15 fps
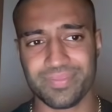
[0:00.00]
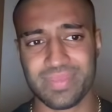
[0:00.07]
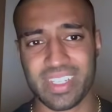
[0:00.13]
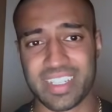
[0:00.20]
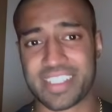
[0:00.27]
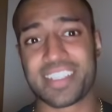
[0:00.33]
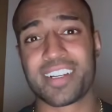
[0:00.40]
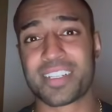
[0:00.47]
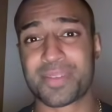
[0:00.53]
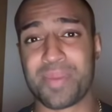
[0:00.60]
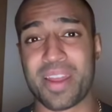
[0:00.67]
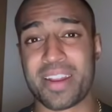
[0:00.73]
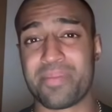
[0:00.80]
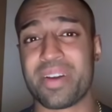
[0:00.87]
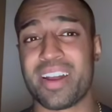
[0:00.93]
It sucks,
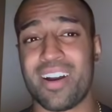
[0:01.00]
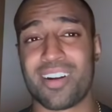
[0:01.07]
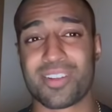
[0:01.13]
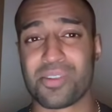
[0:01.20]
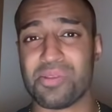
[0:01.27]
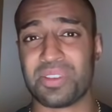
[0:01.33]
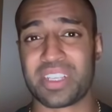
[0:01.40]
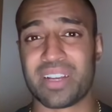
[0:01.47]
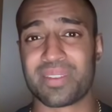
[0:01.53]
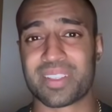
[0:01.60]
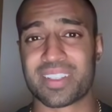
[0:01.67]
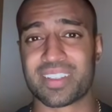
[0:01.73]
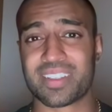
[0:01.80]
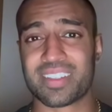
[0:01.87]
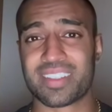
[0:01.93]
man. And my heart goes out
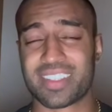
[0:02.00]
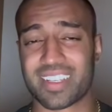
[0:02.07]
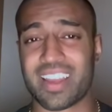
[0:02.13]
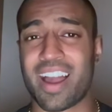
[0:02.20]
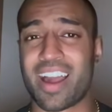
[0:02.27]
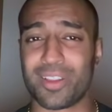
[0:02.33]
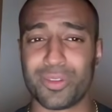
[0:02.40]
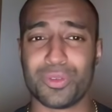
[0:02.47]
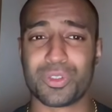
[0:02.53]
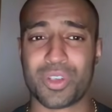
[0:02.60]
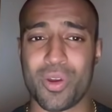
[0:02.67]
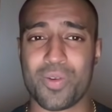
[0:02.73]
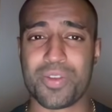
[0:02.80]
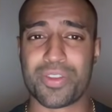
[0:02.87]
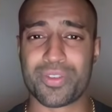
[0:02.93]
to Kyle, who's
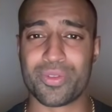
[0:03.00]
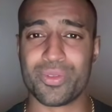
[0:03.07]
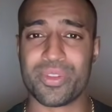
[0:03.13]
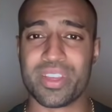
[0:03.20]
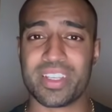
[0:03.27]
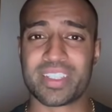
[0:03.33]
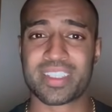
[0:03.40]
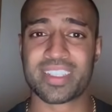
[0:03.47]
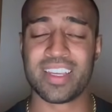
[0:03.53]
going through this.